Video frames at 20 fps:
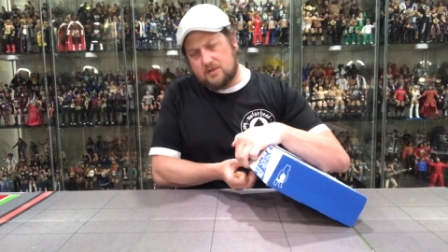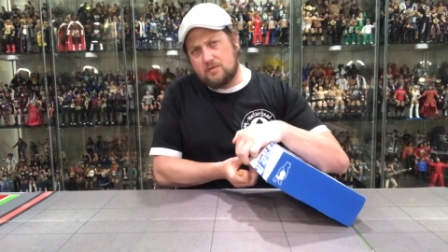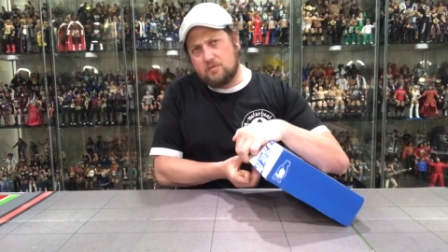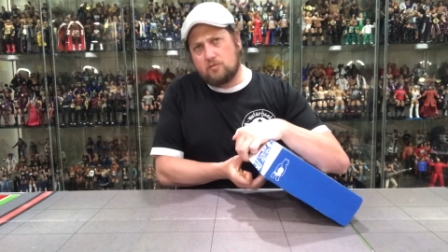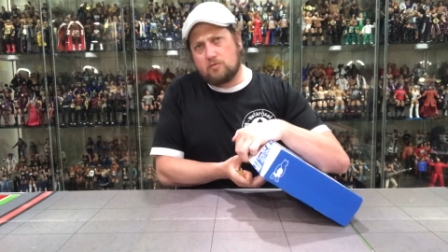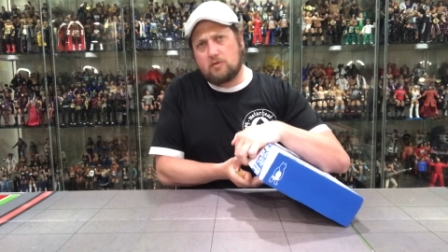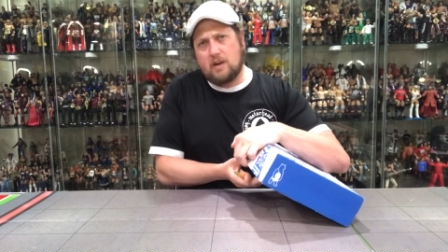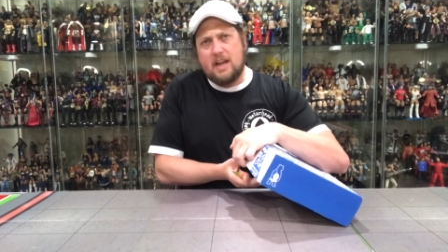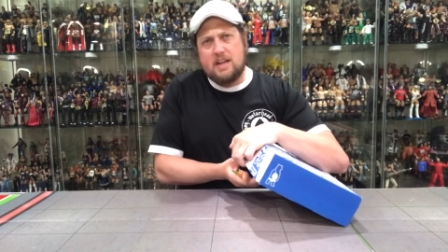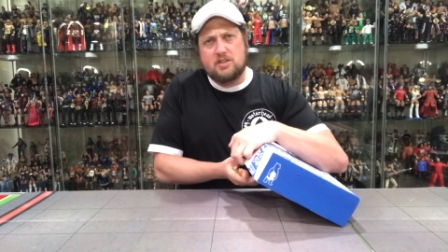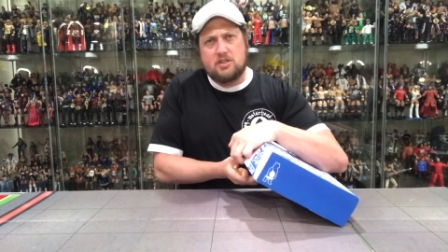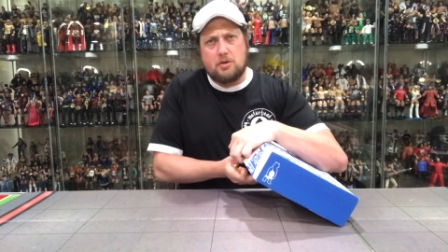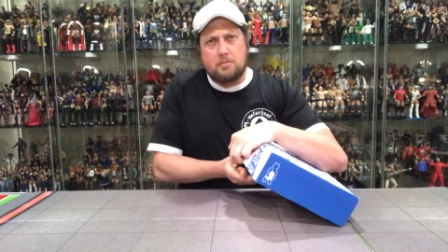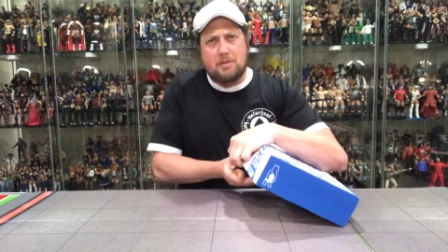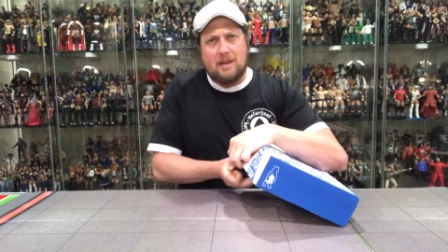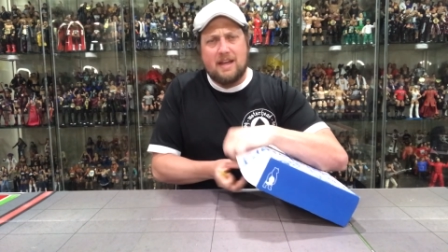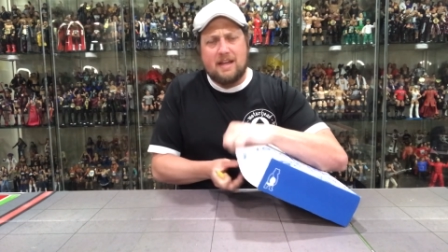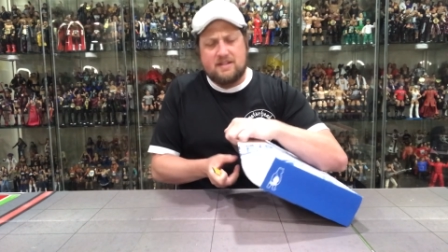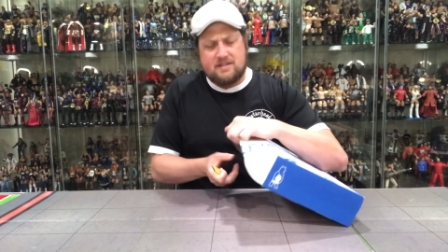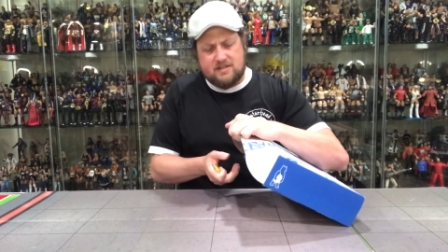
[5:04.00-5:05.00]
Razor
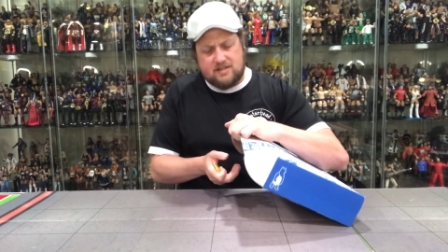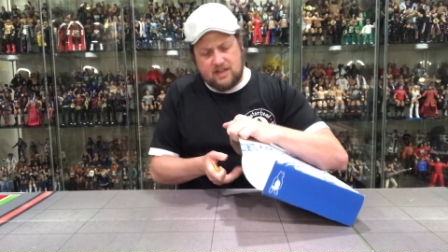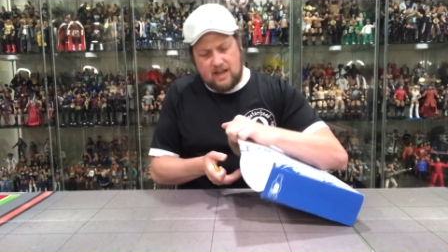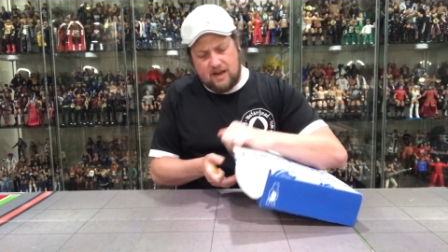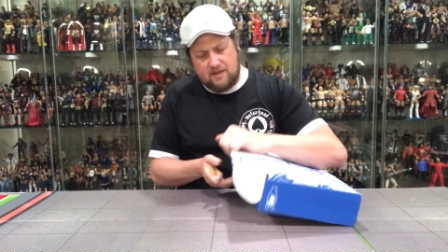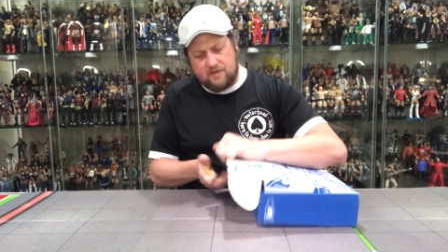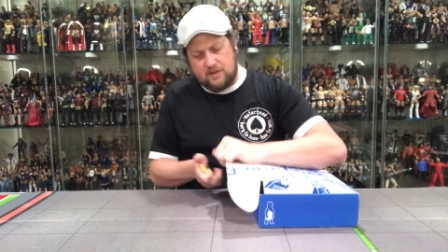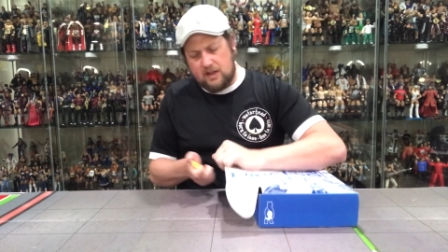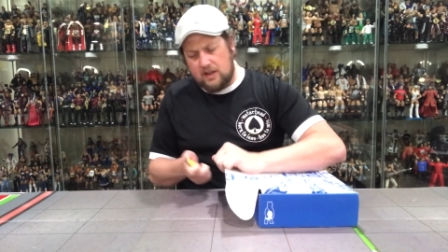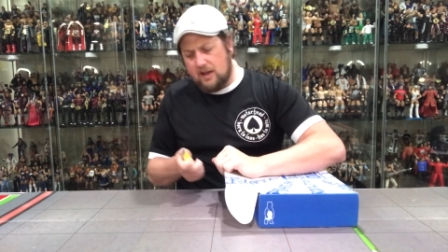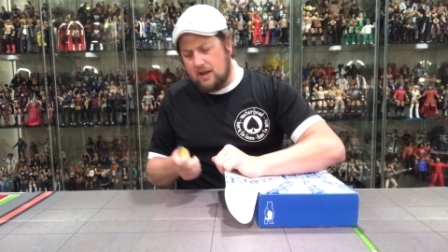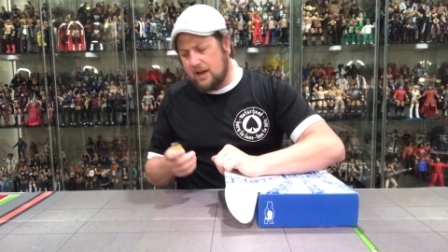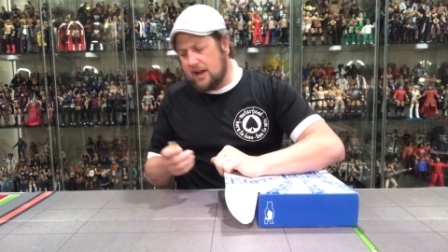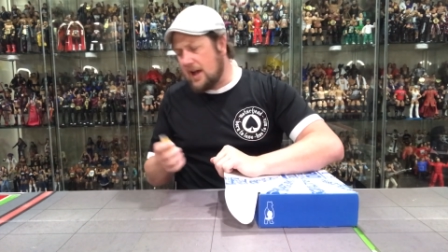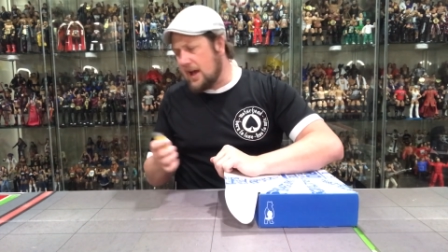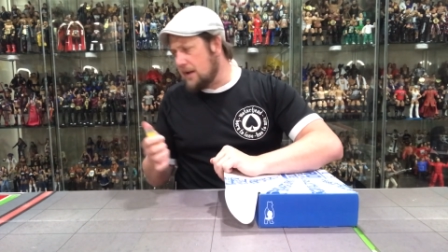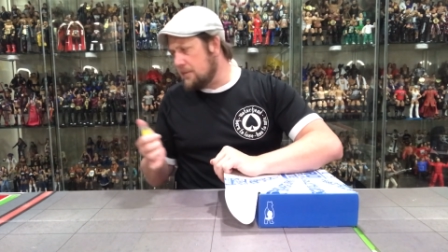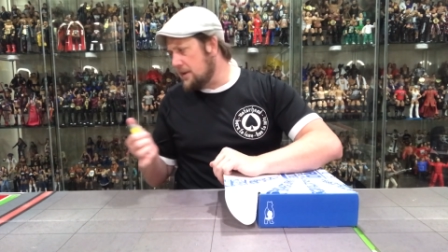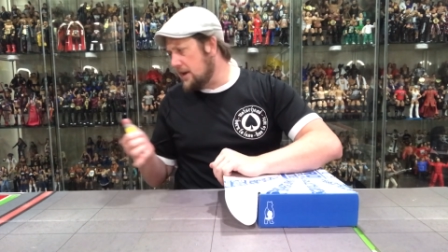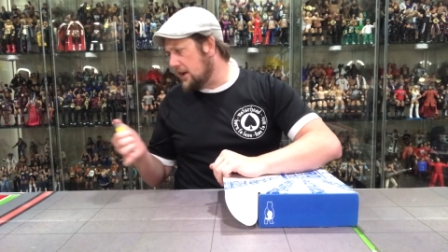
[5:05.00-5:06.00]
blade safety. You
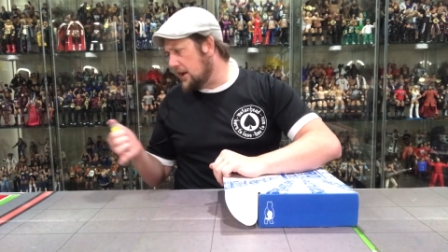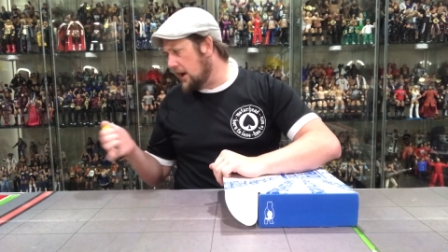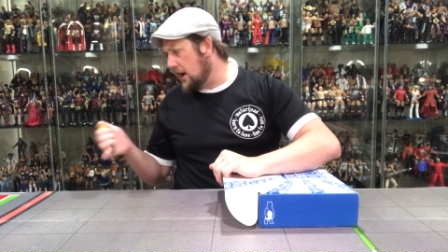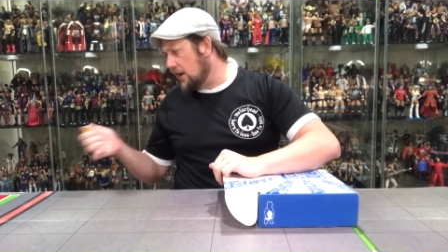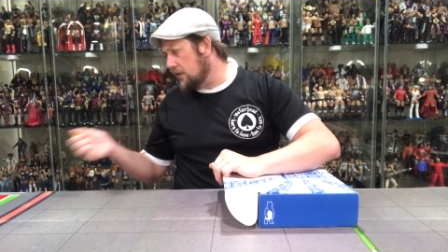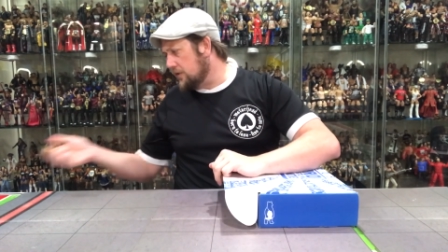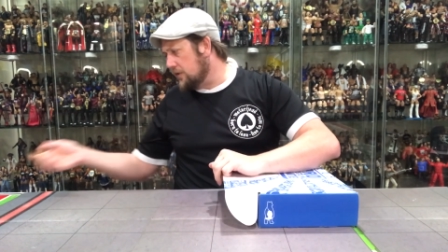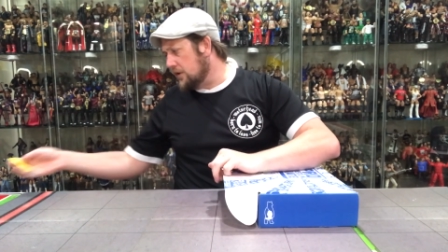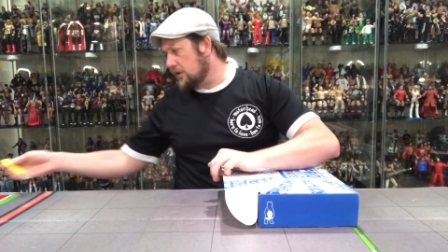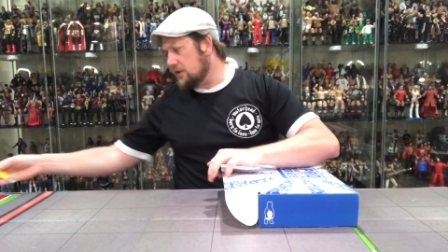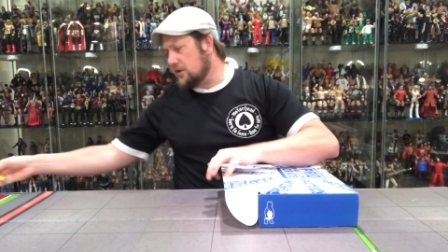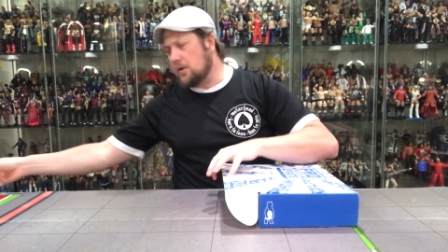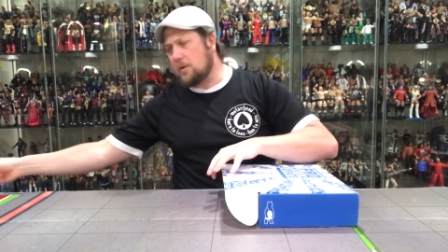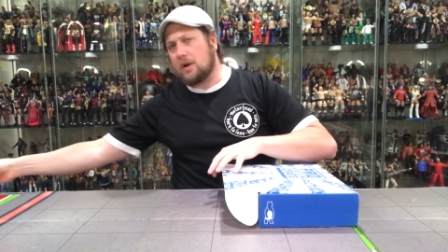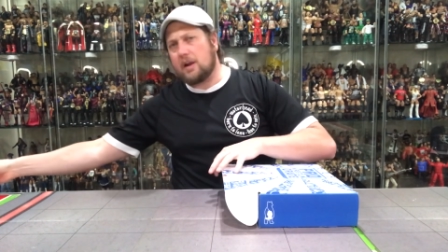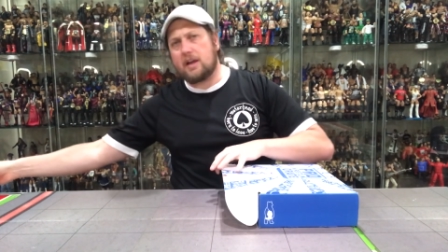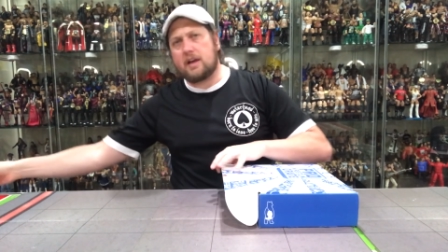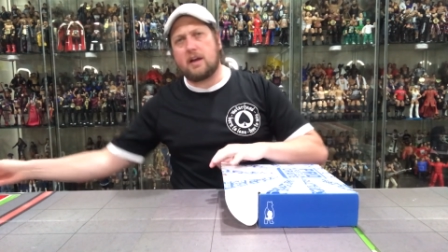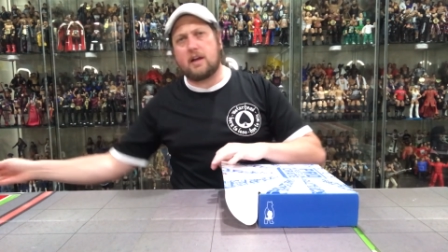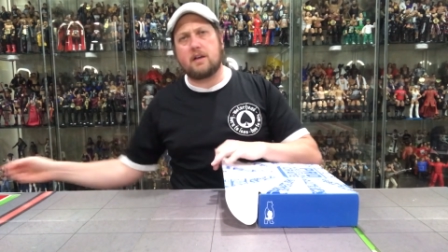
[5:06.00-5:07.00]
got to be careful. Don't
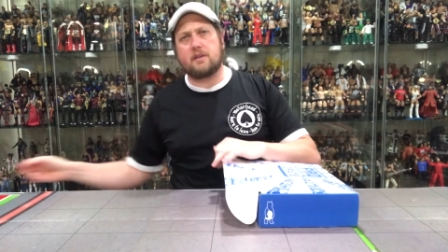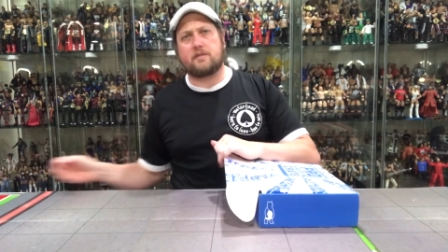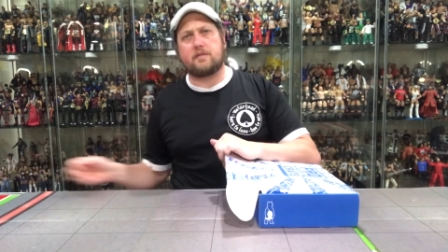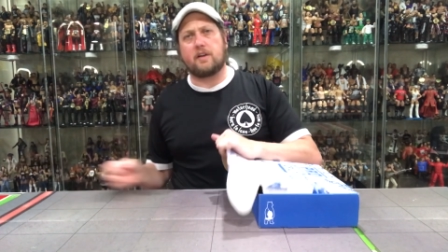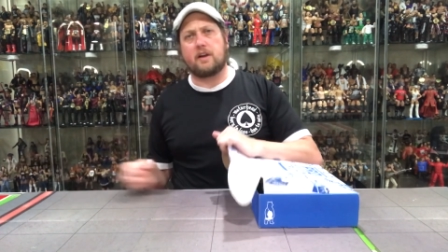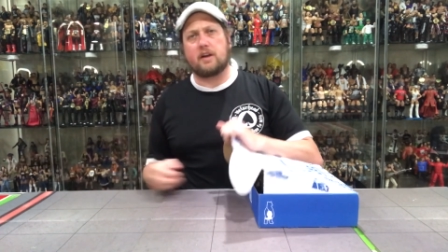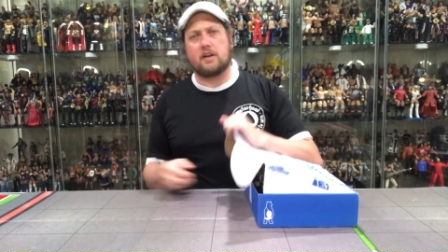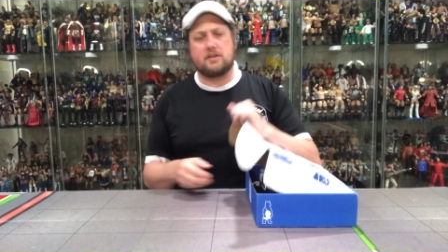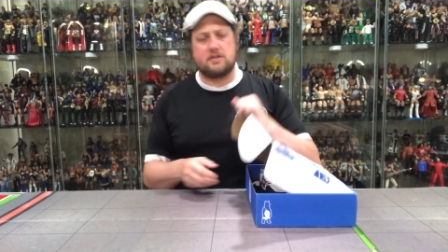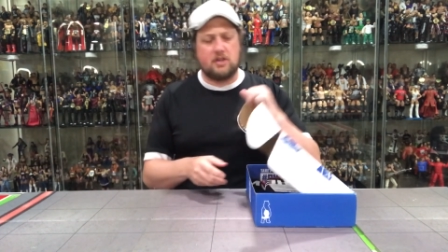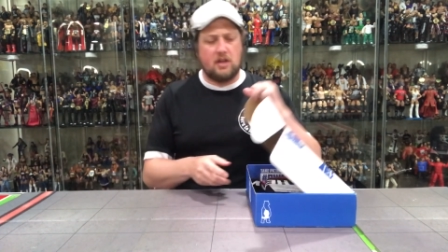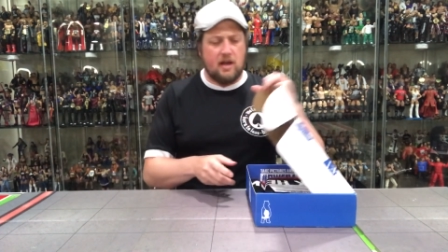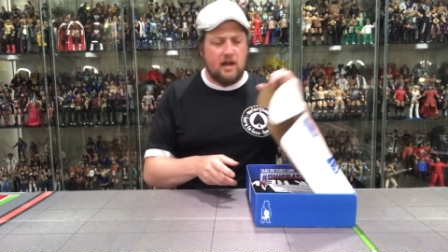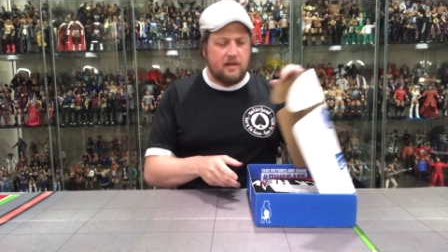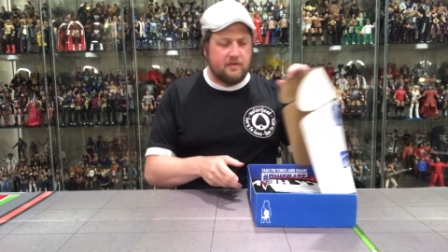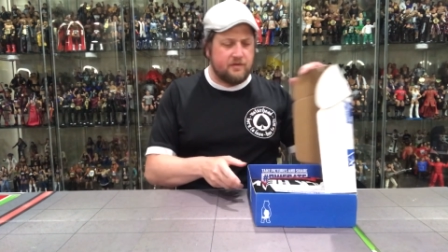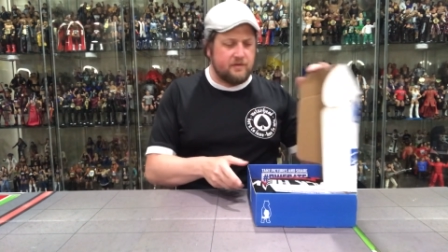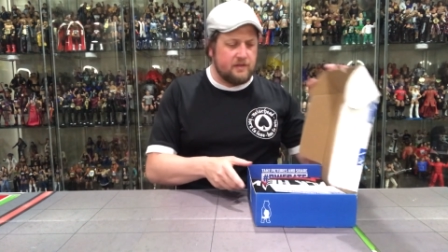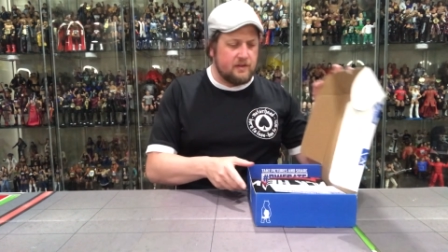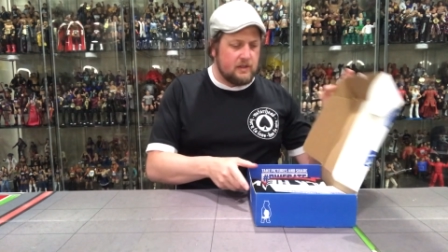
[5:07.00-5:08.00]
want to cut your fingers
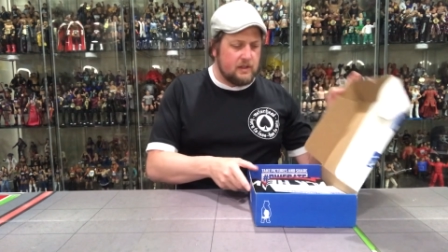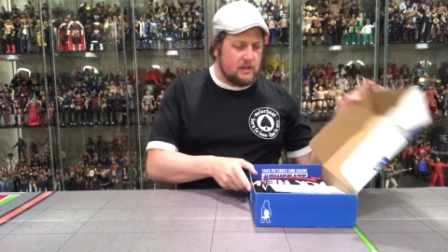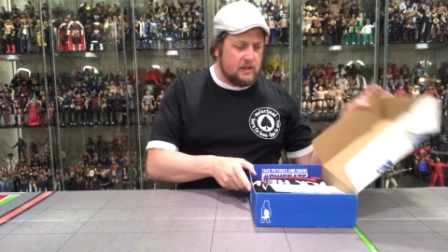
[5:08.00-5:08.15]
off.